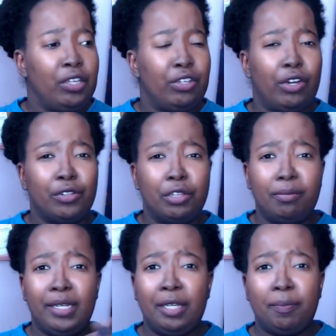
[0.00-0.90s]
you know, the
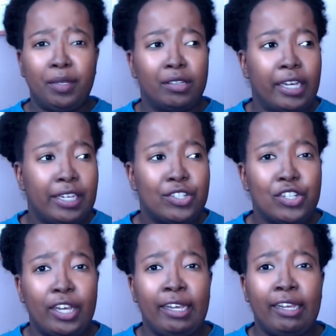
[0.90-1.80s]

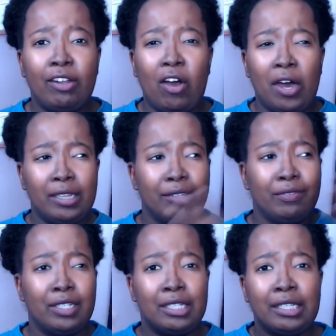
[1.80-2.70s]
manipulation, all
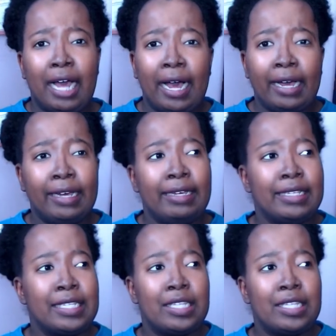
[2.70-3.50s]
of the lies,